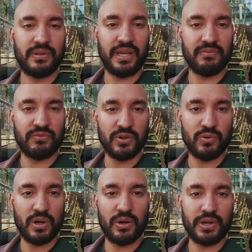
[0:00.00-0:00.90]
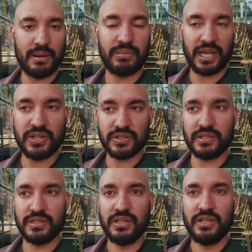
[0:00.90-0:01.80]
in real world application.
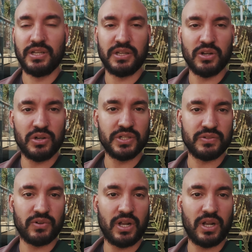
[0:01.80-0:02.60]
You're not just